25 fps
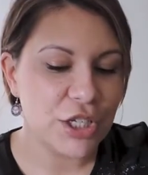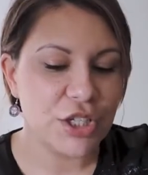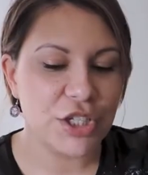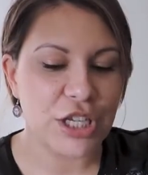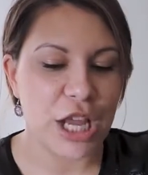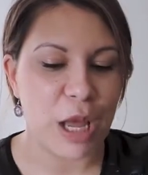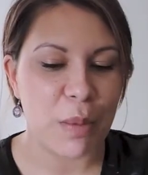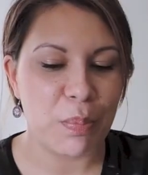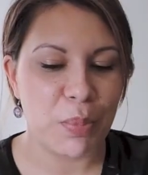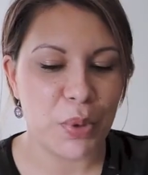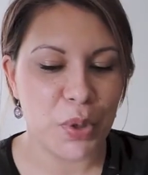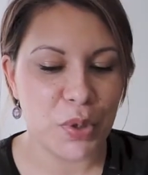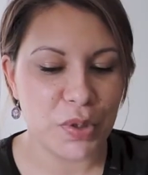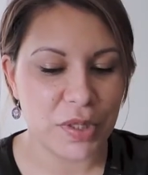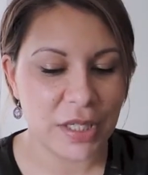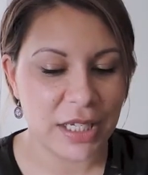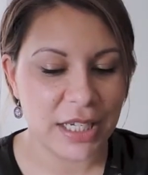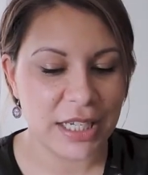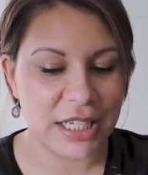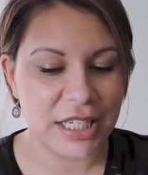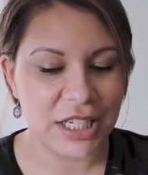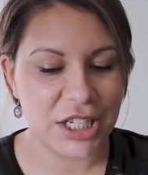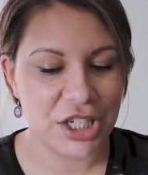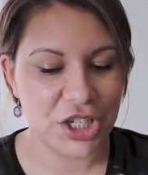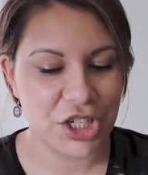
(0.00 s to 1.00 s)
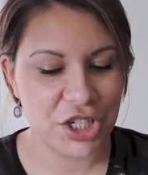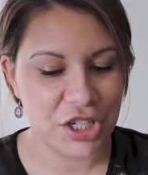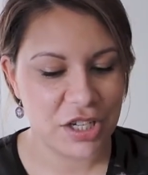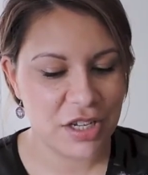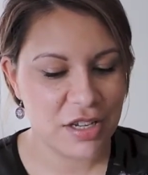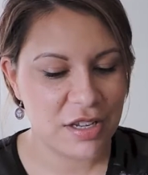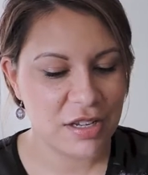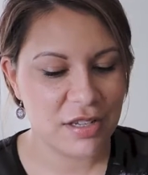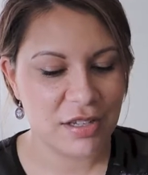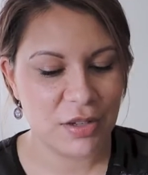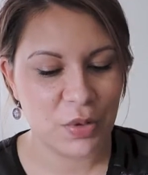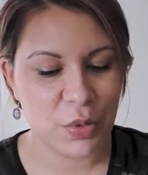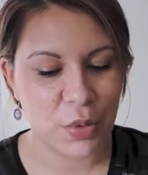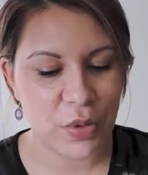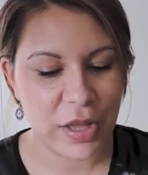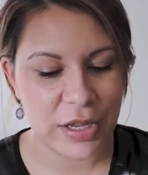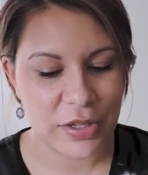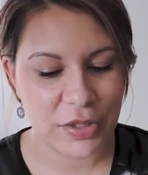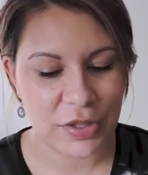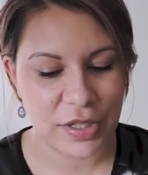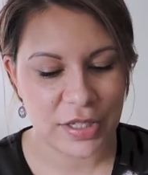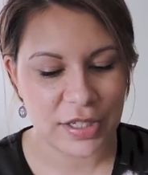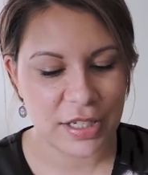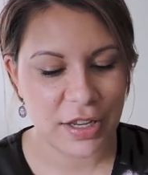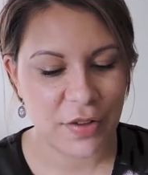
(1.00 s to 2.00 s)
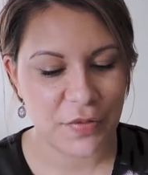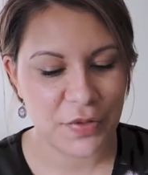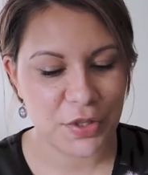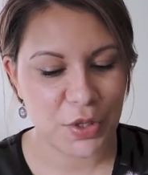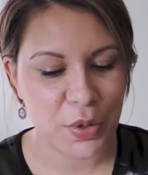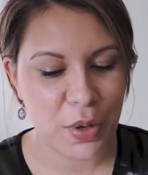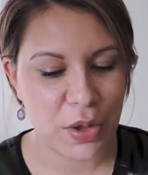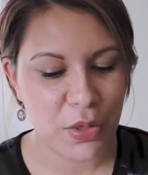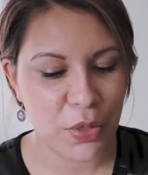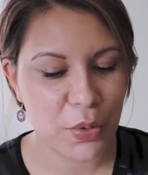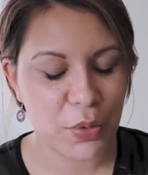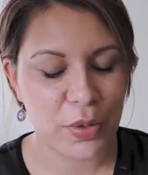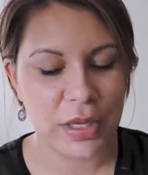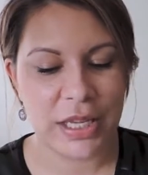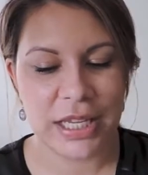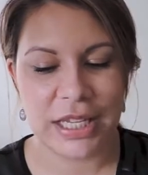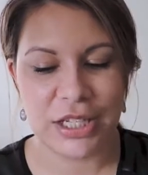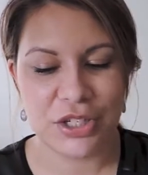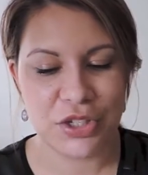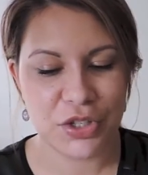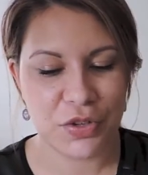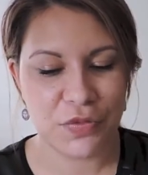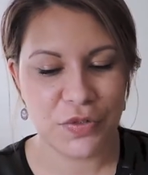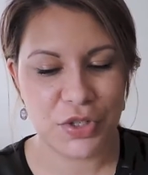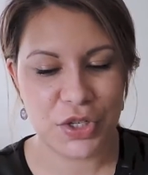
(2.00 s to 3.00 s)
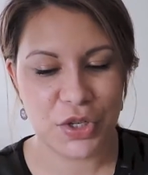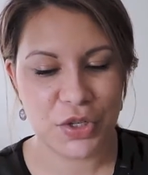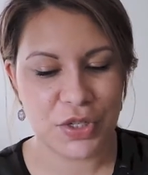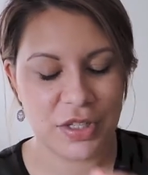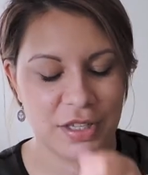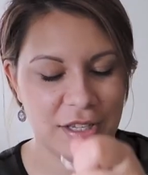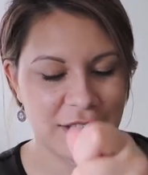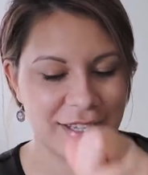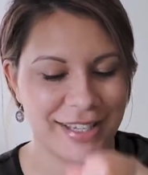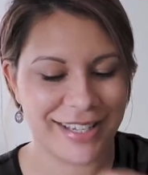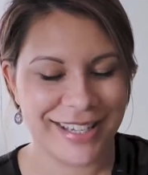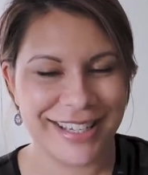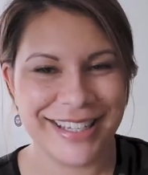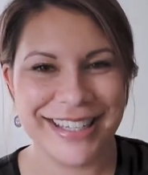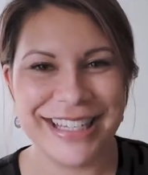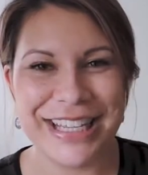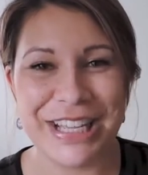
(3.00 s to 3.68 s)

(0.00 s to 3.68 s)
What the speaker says: shampoos and conditioners and all that sort of stuff, so I thought he could sort of use this.